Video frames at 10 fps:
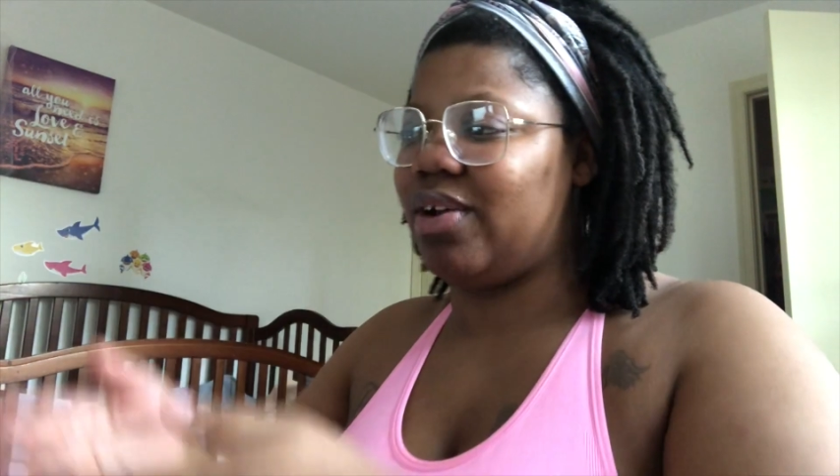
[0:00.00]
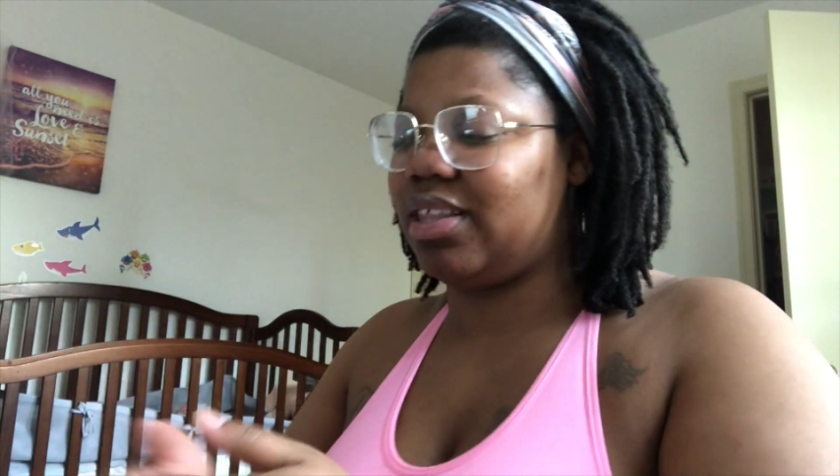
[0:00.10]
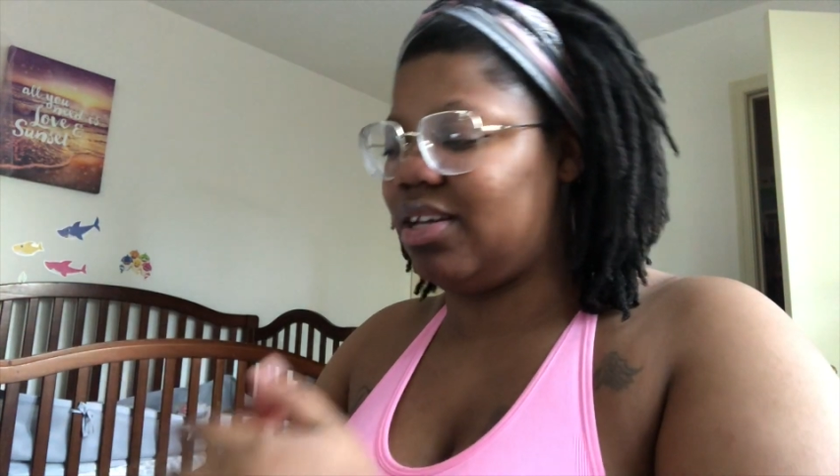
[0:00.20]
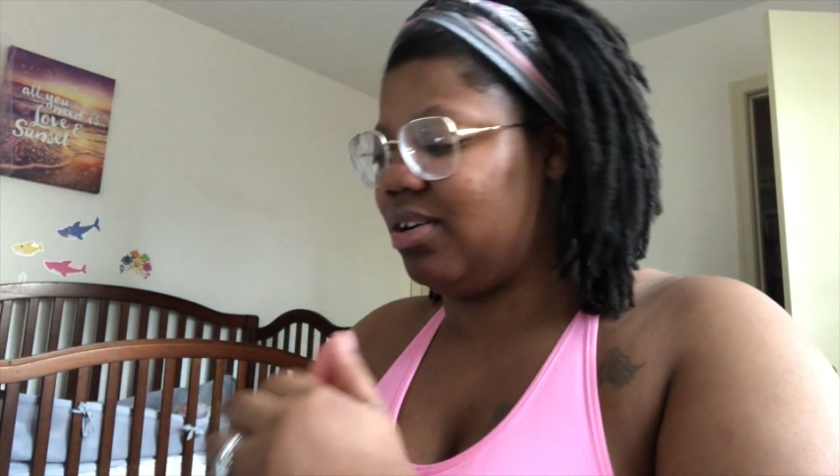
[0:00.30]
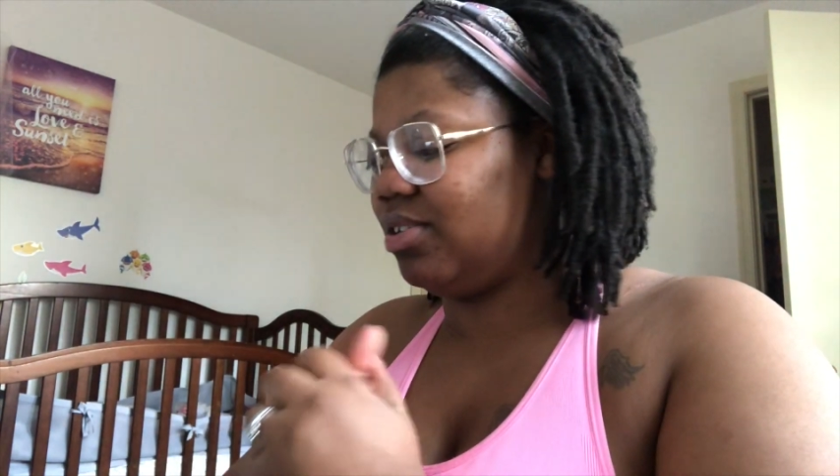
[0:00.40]

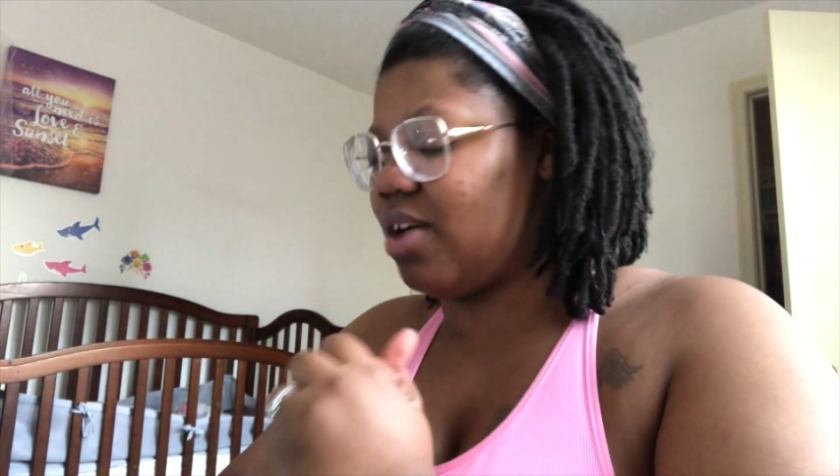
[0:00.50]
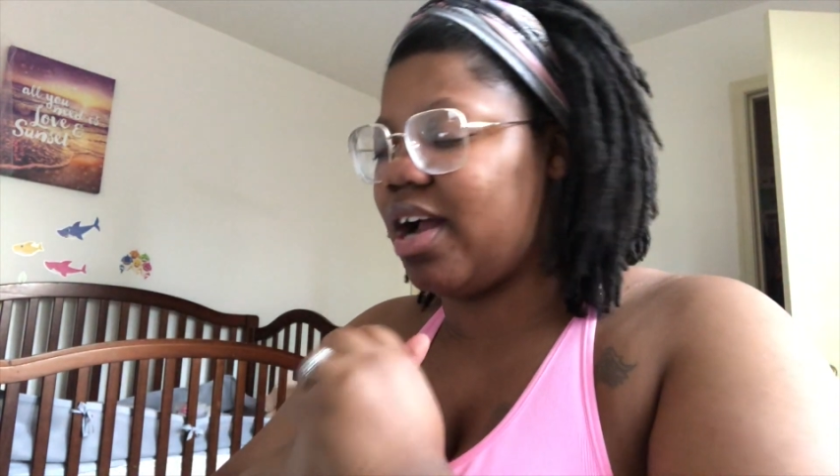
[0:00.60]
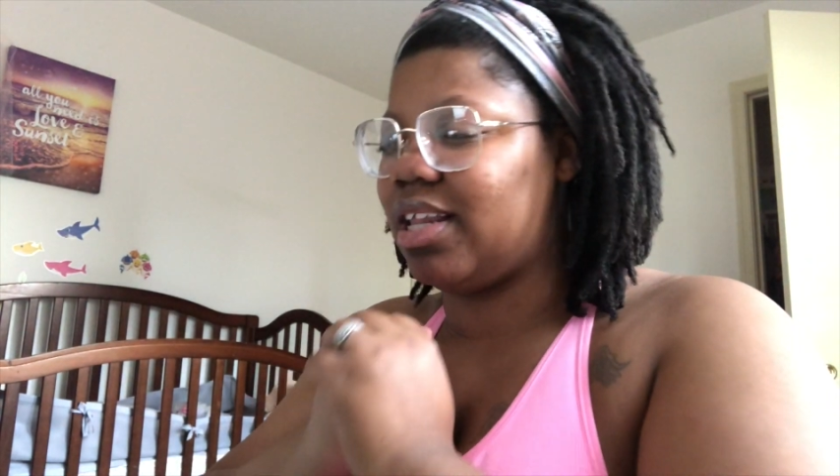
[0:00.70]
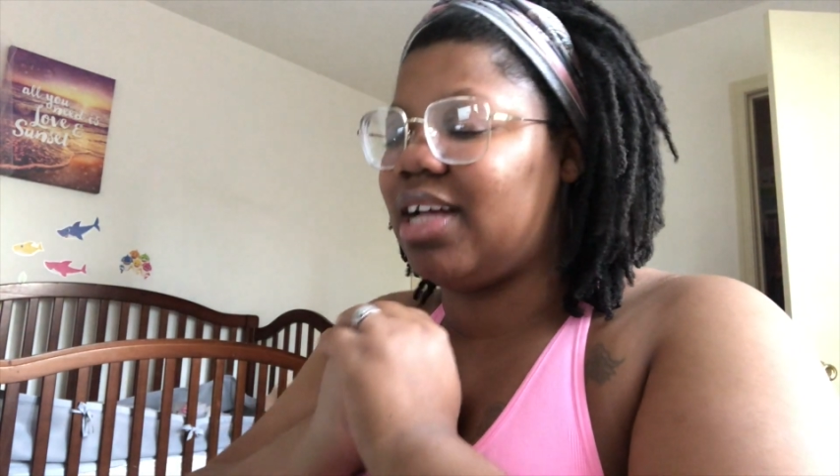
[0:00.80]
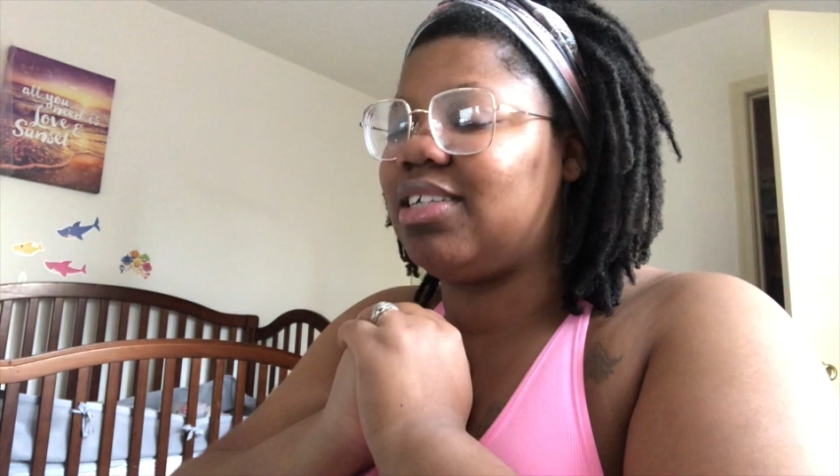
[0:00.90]
right there, so I
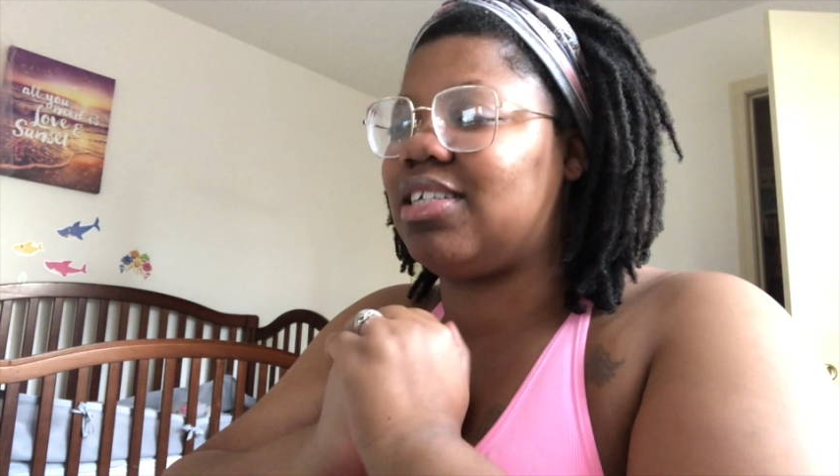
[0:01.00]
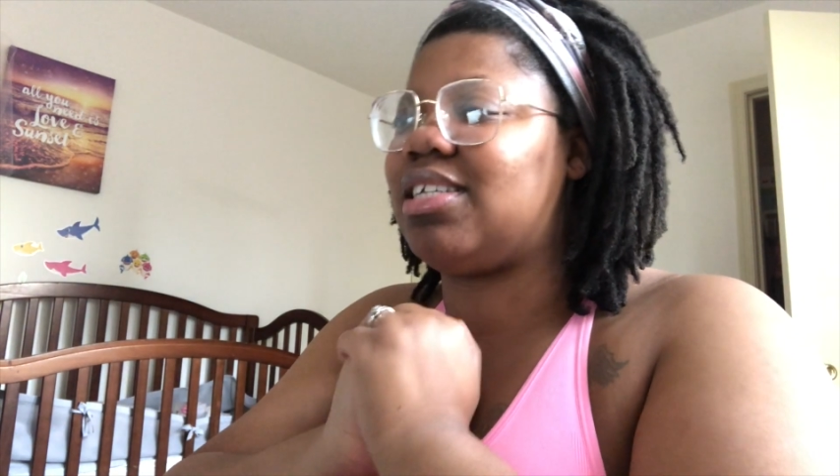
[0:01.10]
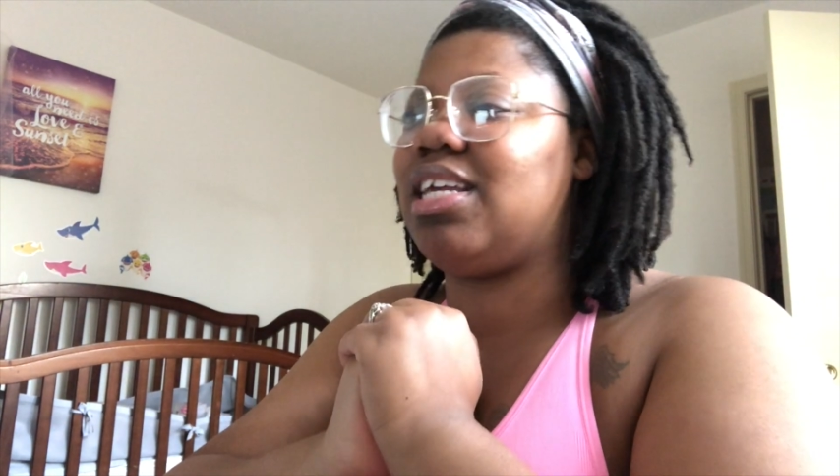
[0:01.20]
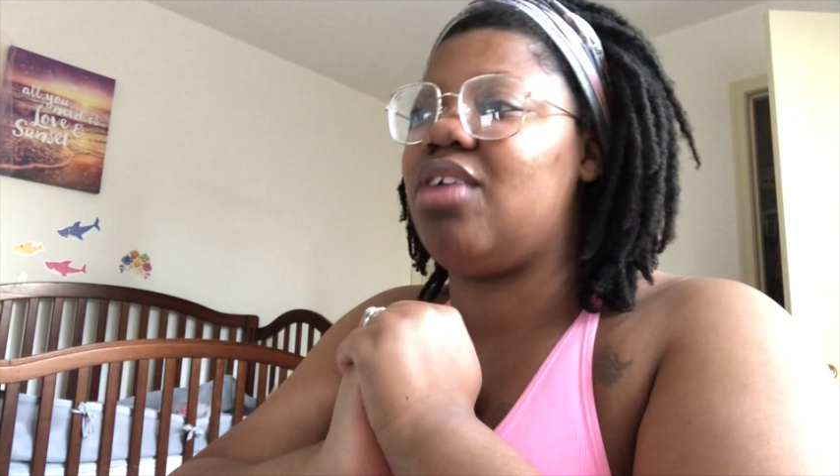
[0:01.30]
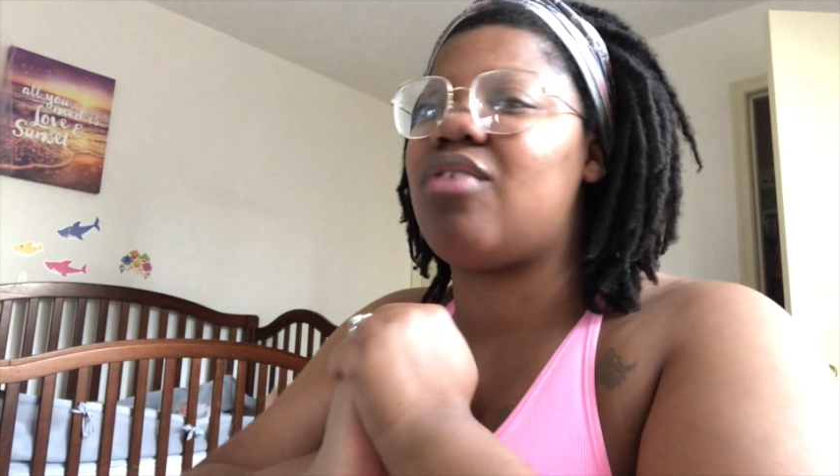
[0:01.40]
can like
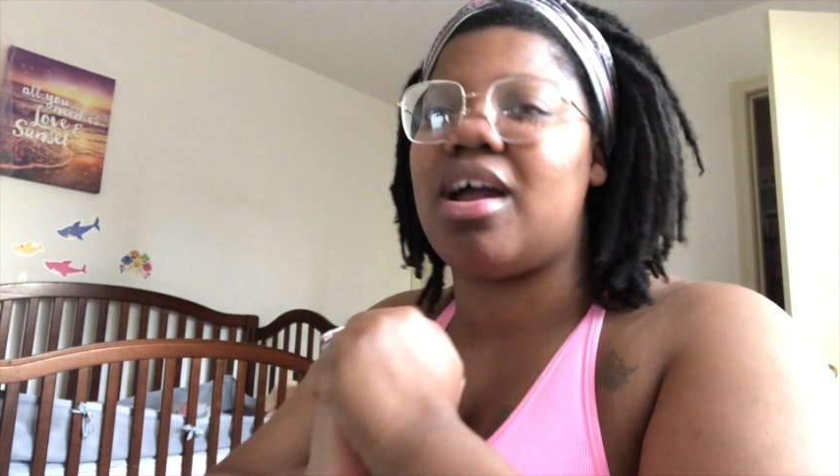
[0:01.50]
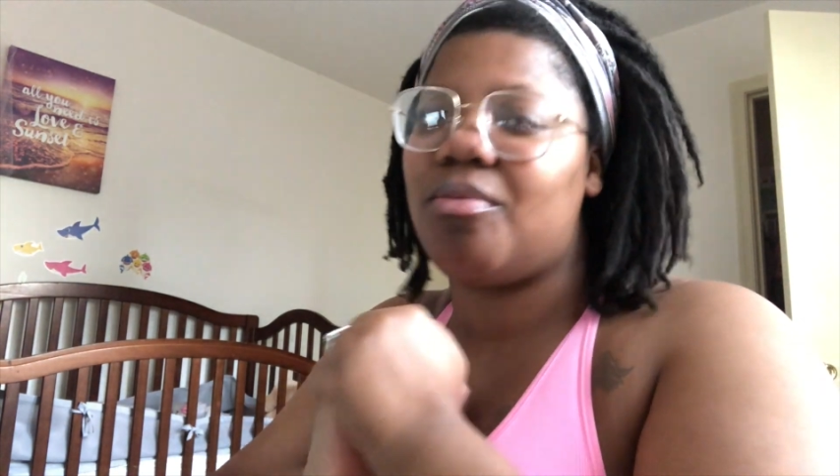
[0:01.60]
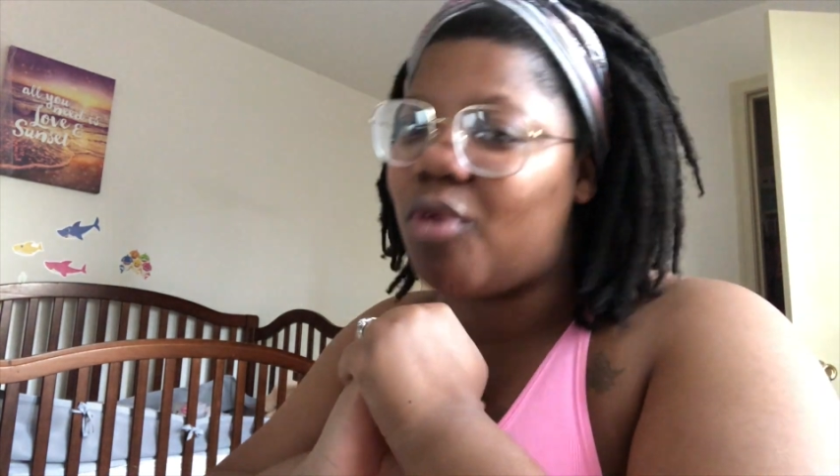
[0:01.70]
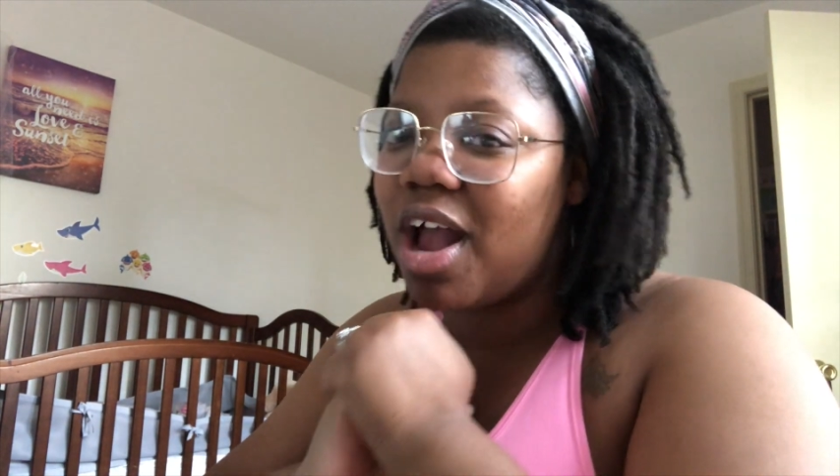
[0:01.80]
just see if I'm